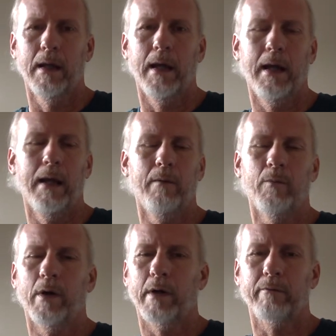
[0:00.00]
And
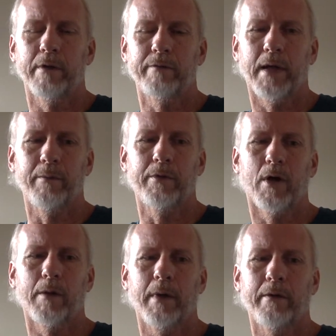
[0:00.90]
we don't have enough time to
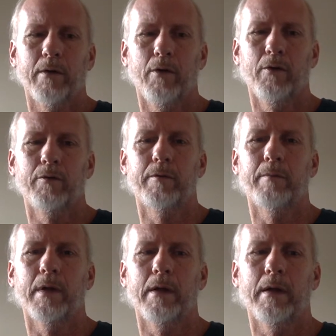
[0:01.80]
talk about those,
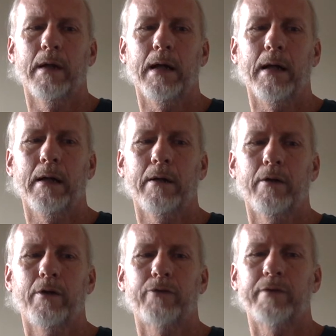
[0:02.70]
but
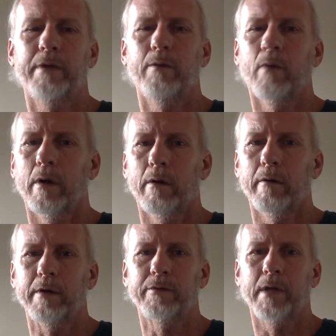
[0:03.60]
you can see where
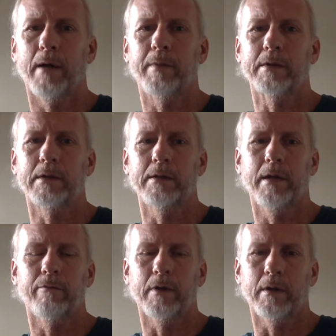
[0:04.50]
these topics can
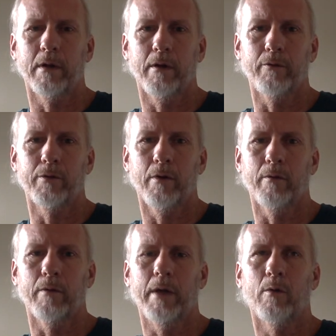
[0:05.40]
definitely go.
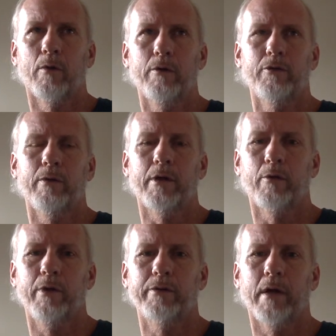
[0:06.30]
So in order to
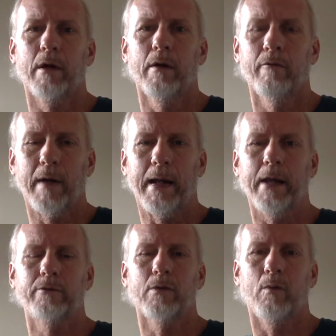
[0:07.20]
increase our
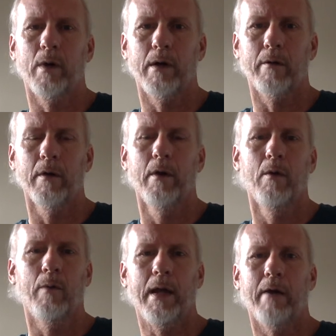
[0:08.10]
financial wealth,
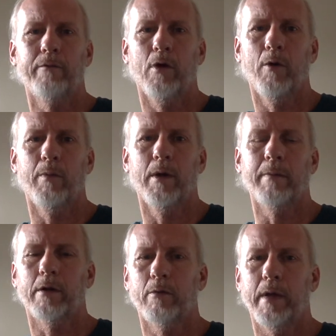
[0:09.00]
we have to open up
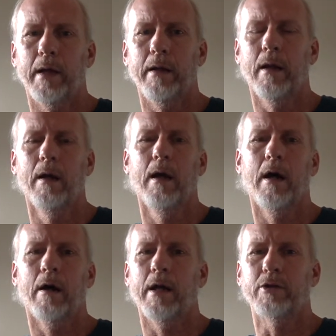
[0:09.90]
and create
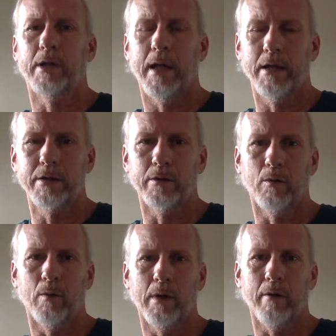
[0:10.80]
our
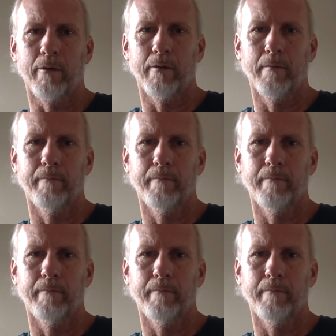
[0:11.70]
educational wealth,